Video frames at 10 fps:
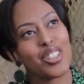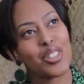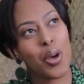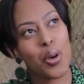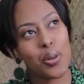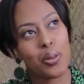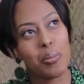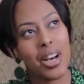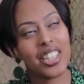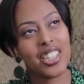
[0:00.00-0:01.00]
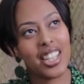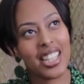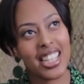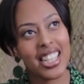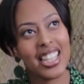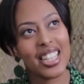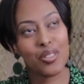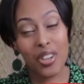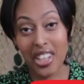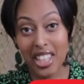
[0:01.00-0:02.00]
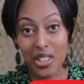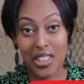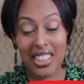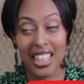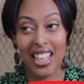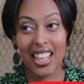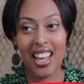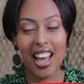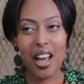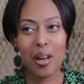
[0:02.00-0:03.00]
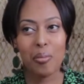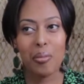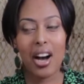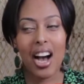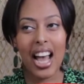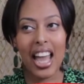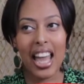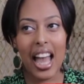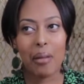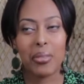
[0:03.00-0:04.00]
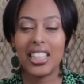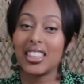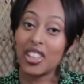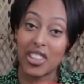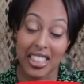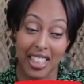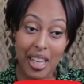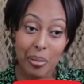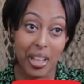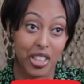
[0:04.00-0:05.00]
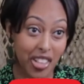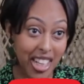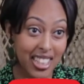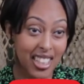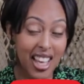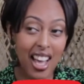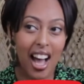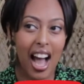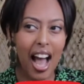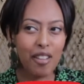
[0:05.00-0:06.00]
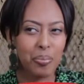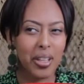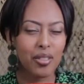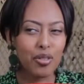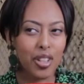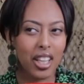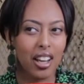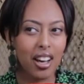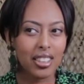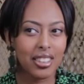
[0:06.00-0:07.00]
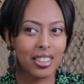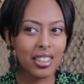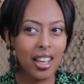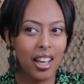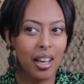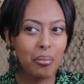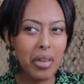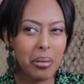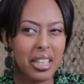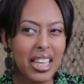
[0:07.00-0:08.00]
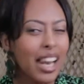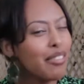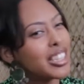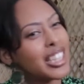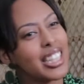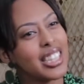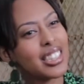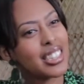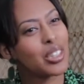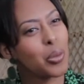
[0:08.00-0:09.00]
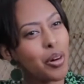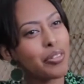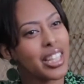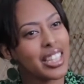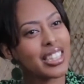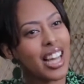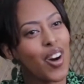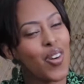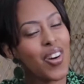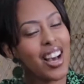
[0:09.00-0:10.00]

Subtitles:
So my journey is very interesting. I am an interior designer by trade. I have been for the last maybe 11 years, 12 years now.